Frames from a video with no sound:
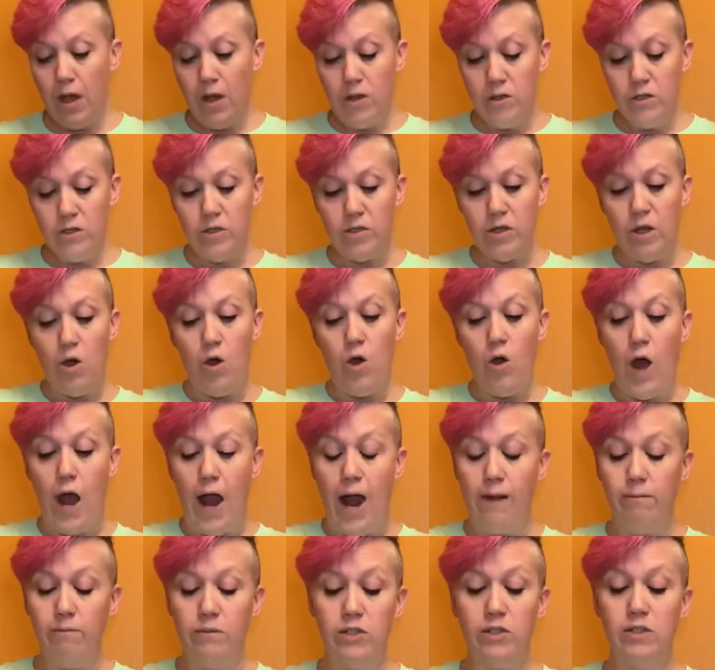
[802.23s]
So
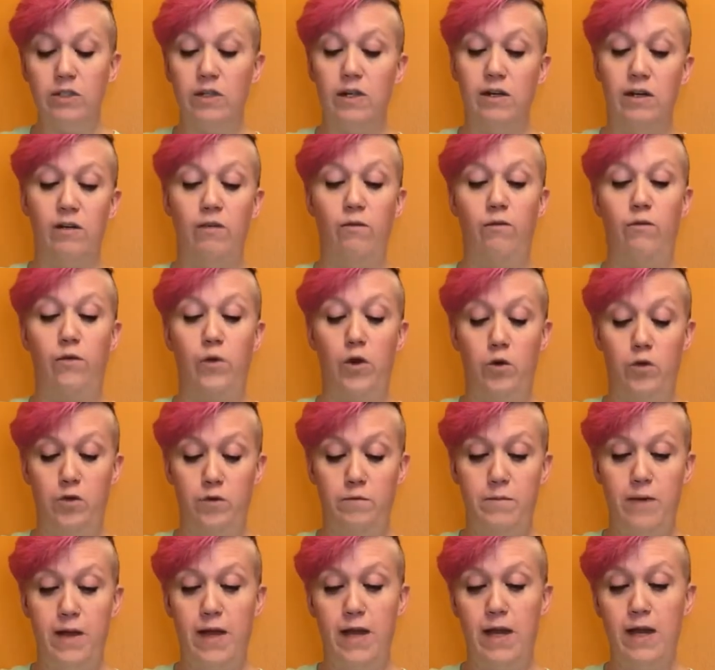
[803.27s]
I'm just gonna fold
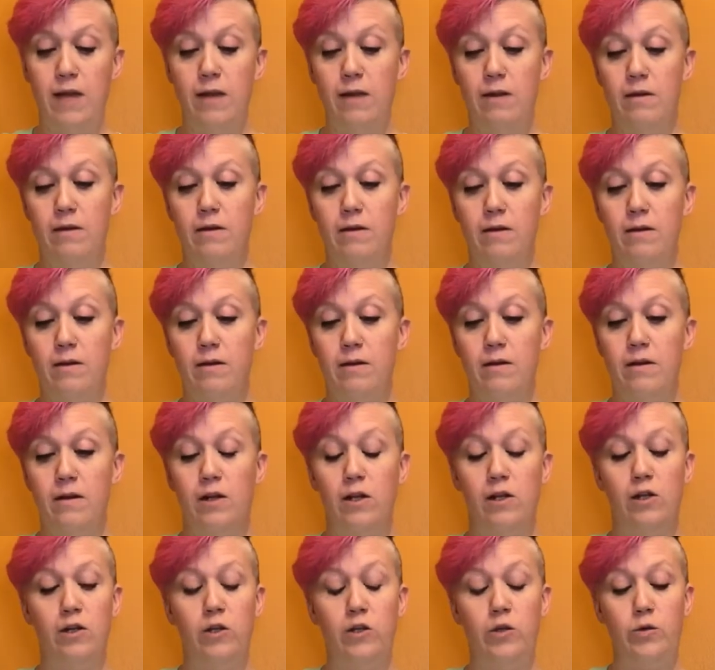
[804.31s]
my
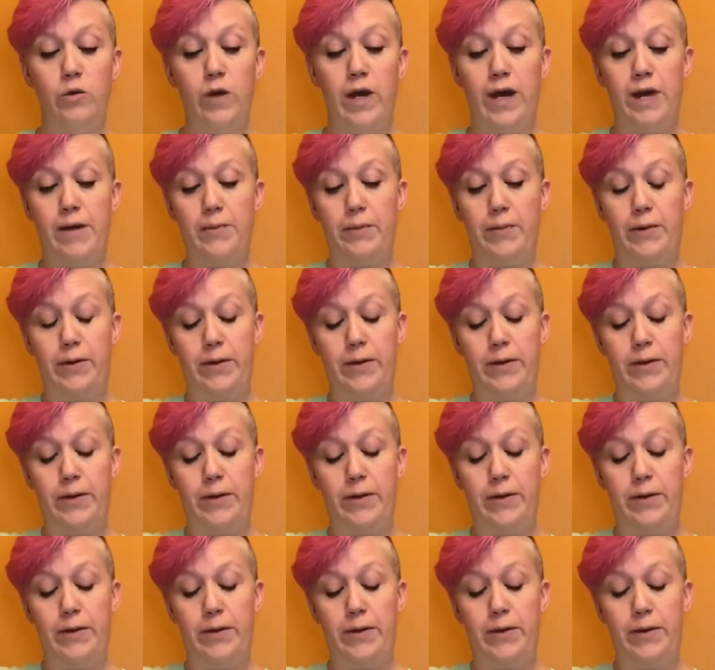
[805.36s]
clue up